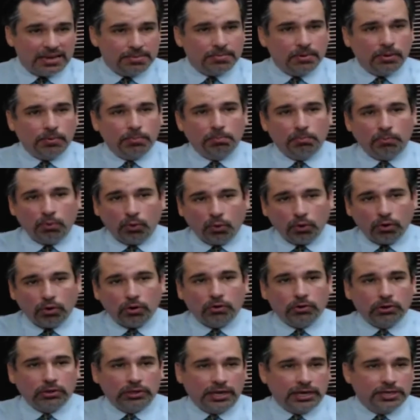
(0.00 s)
more
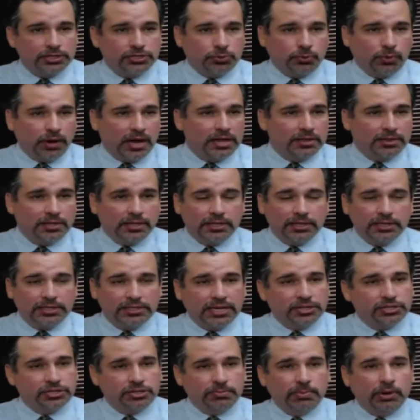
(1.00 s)
or less weight than the
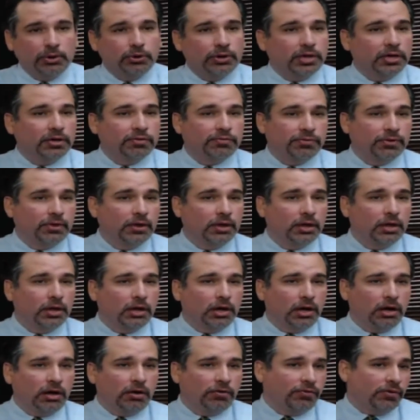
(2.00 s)
testimony of
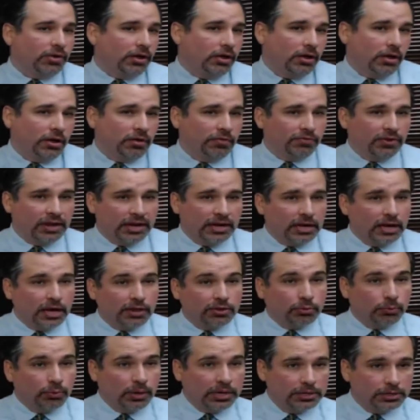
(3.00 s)
any other
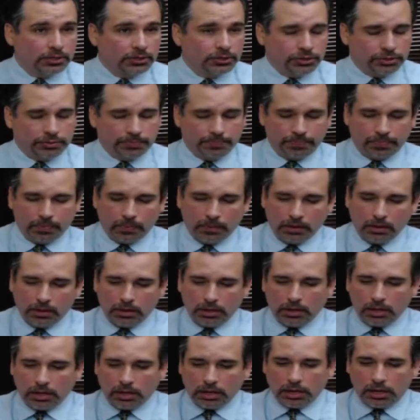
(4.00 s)
witness.
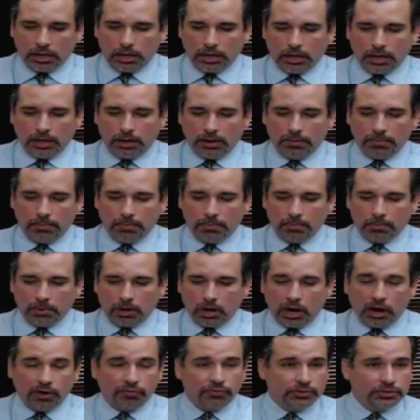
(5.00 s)

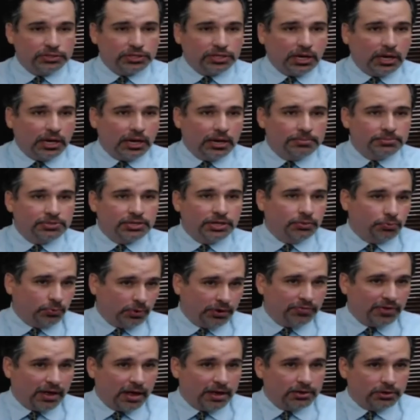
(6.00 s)
Oftentimes, and we've
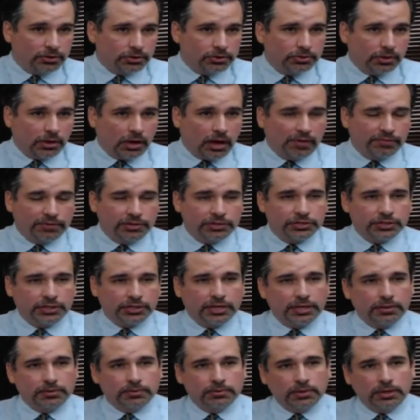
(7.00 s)
had obviously
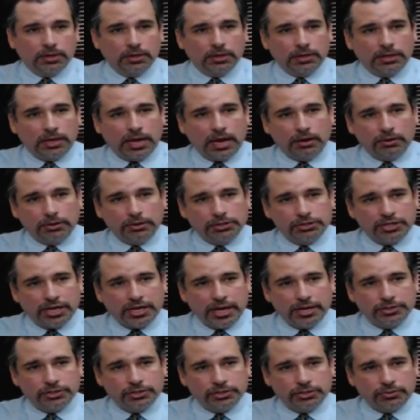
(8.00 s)
countless
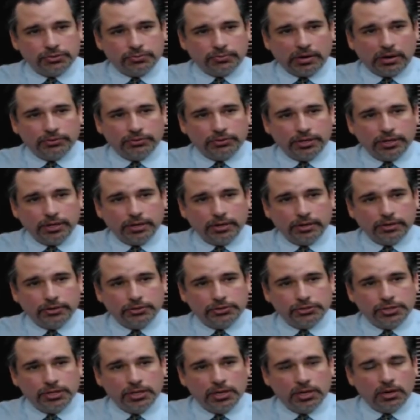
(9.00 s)
cases throughout the years
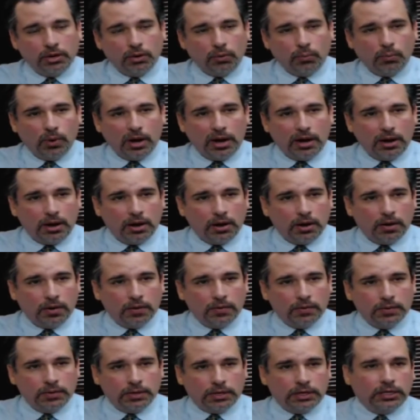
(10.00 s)
where
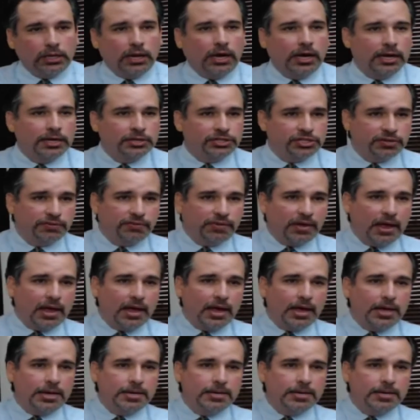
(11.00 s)
clients have had